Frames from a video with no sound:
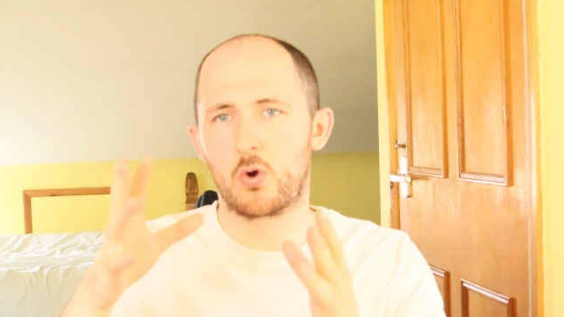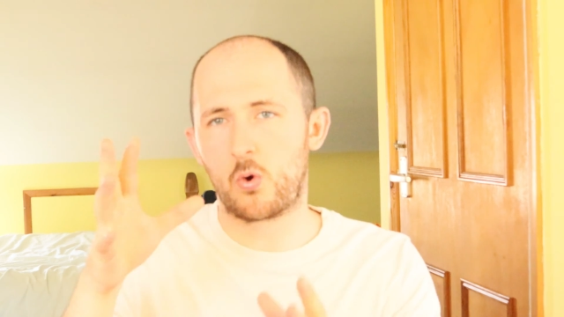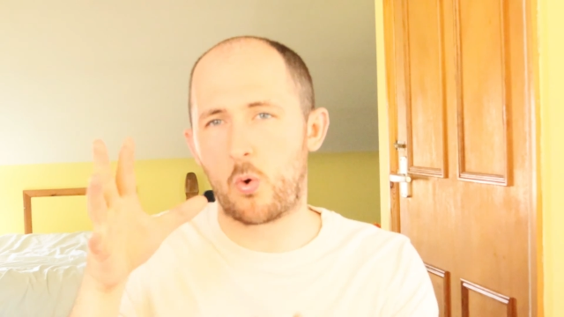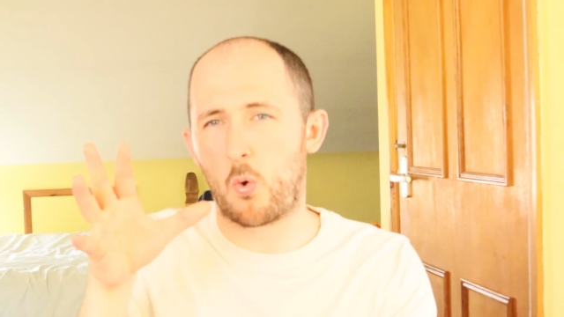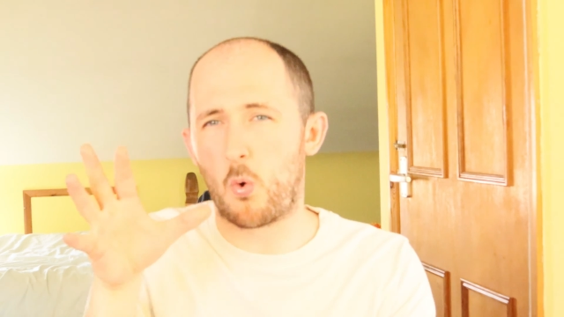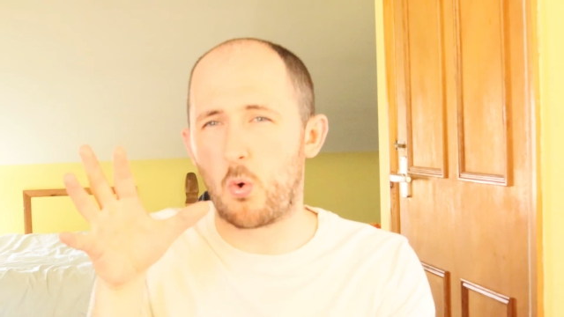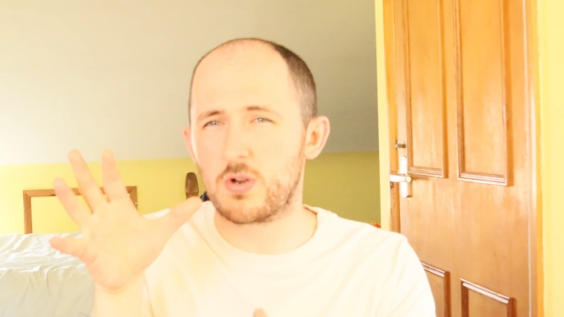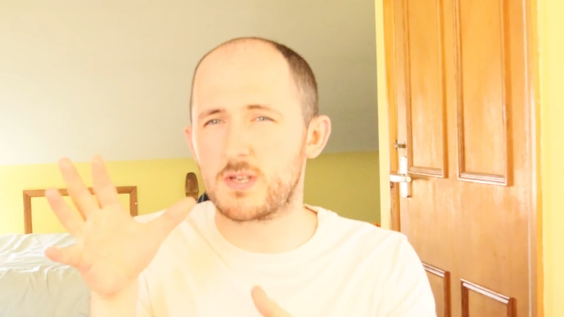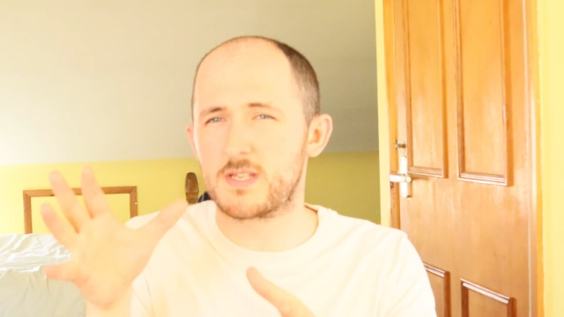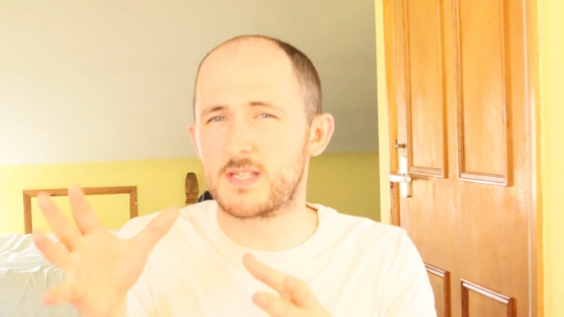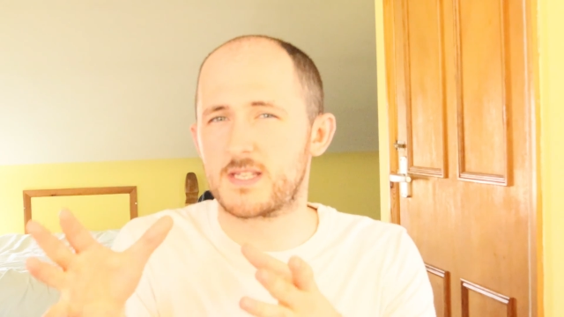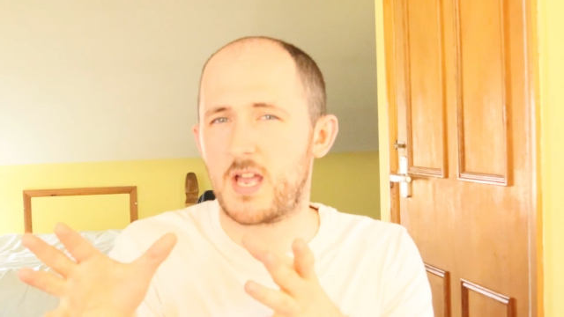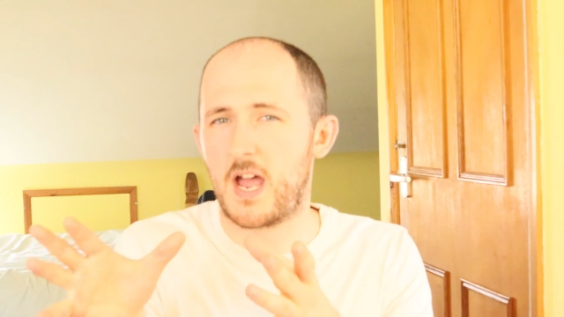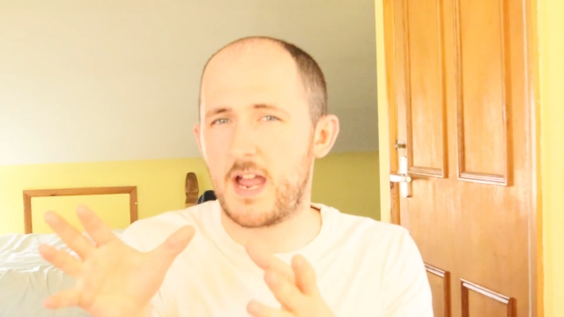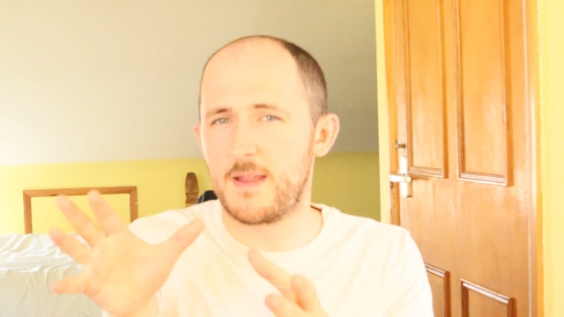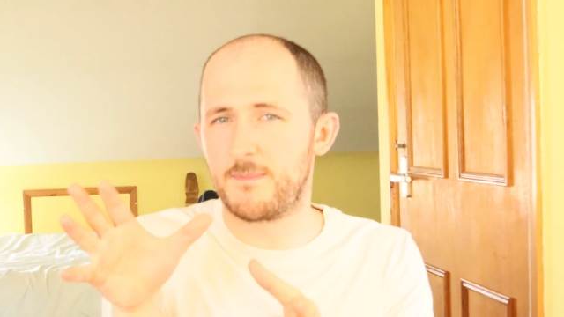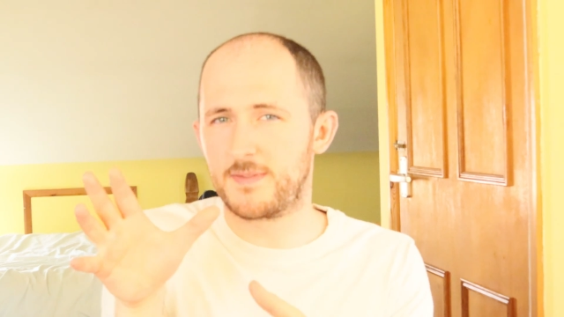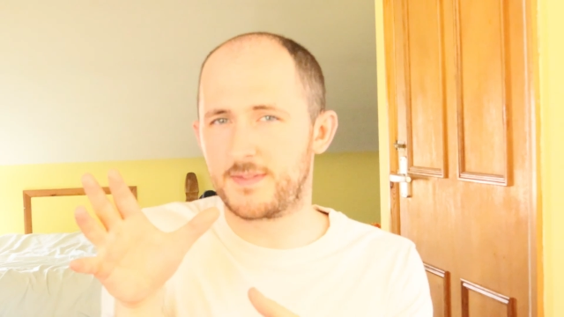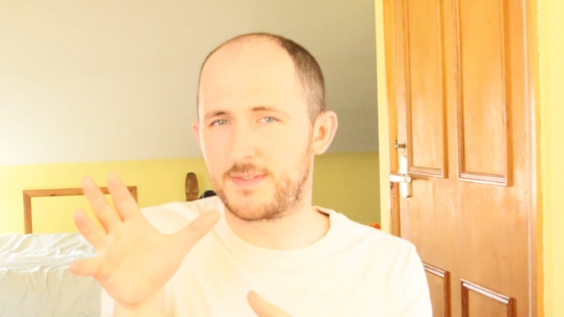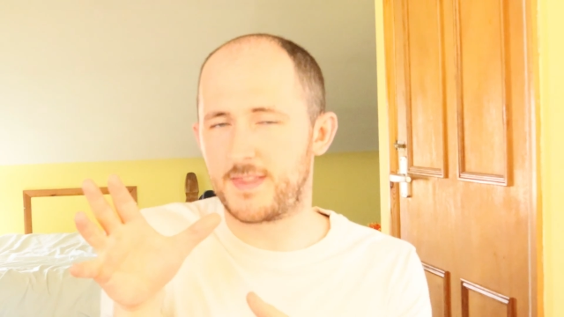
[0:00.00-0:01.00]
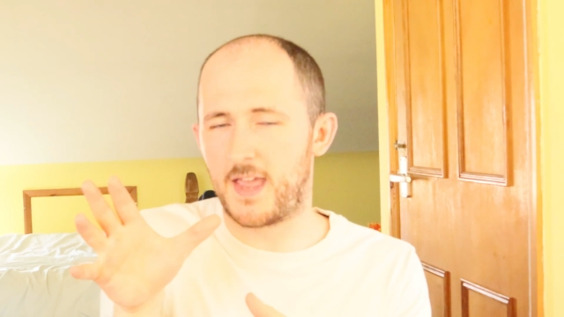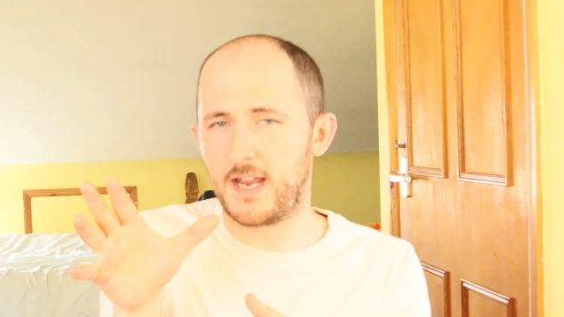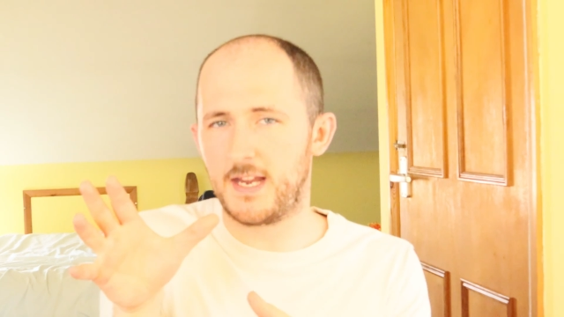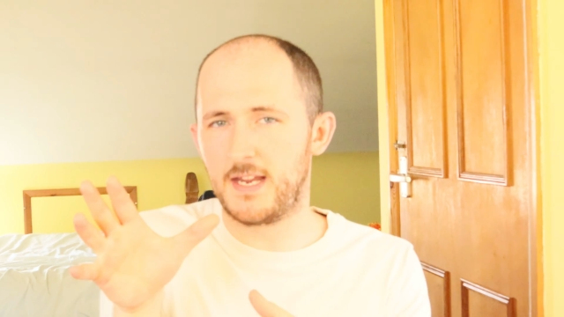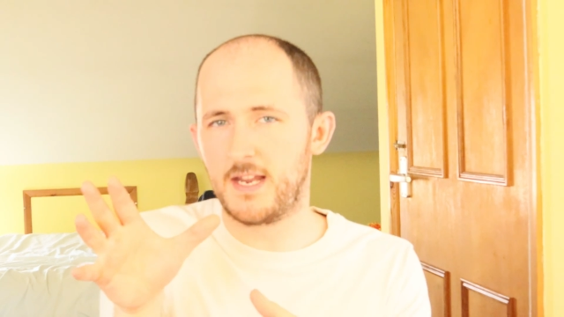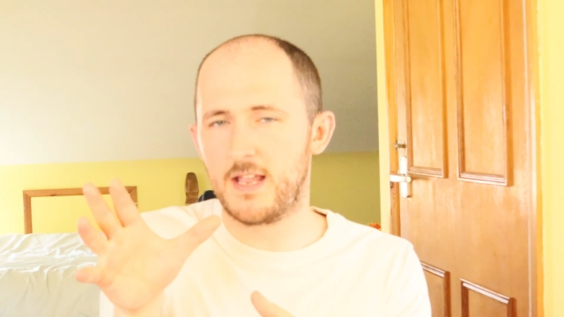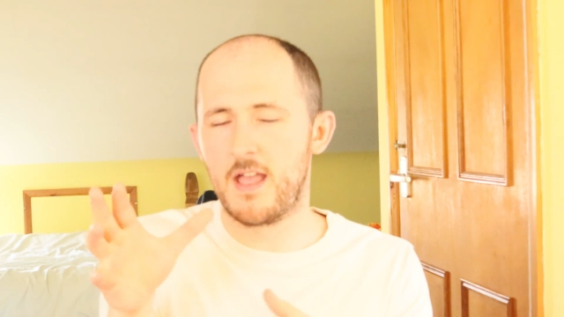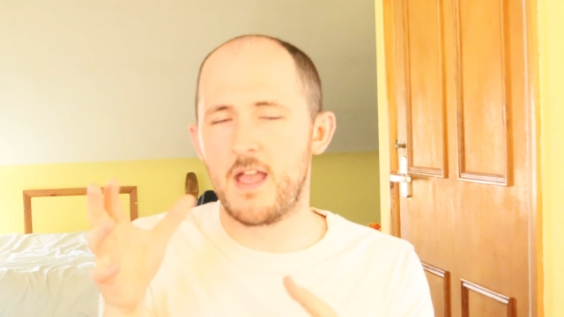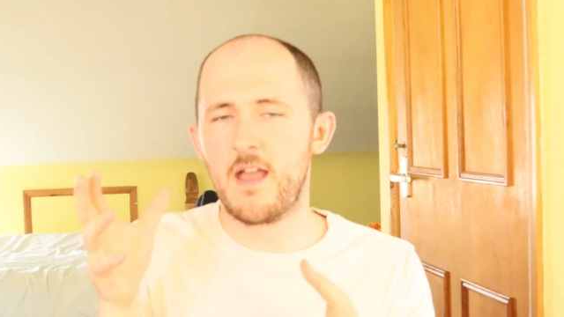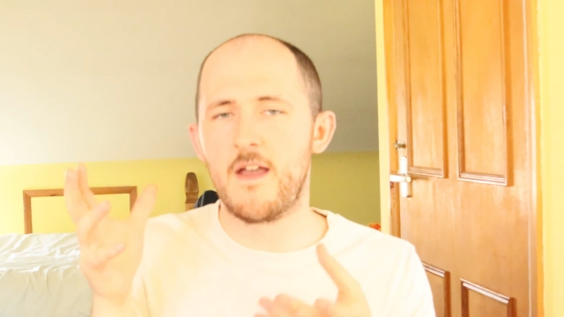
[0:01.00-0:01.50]
course type
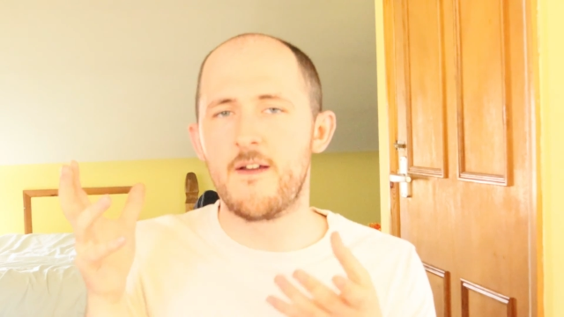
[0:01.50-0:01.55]
thing